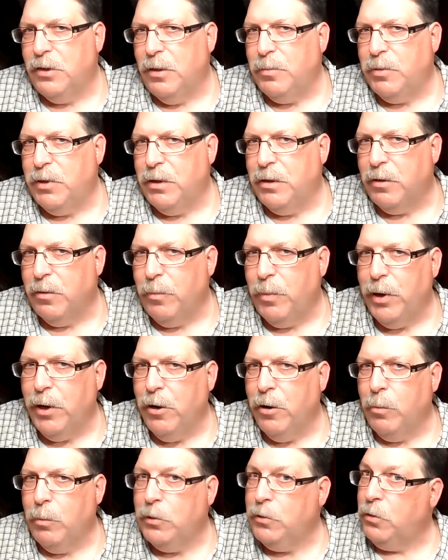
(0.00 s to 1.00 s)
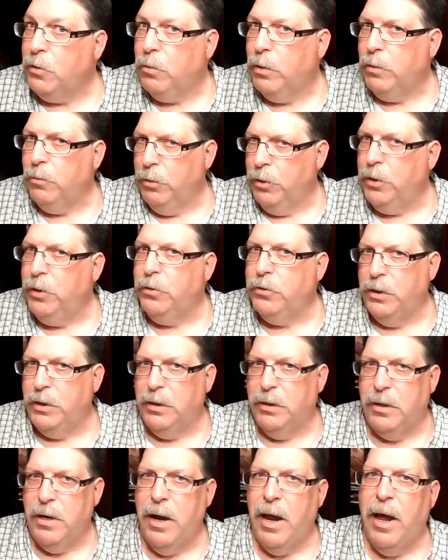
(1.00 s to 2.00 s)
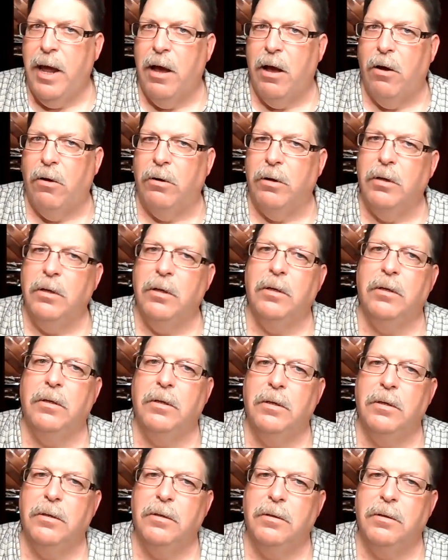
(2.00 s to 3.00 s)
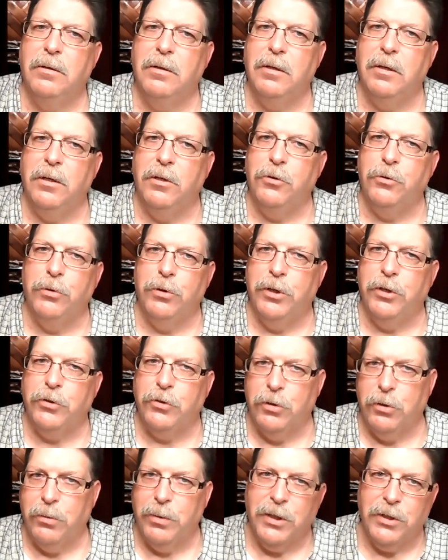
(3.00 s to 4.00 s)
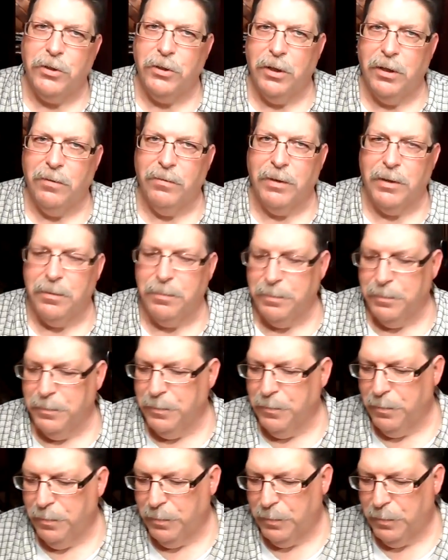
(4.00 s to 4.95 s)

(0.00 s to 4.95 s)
something comparable to what we're using now in traditional wet shaving.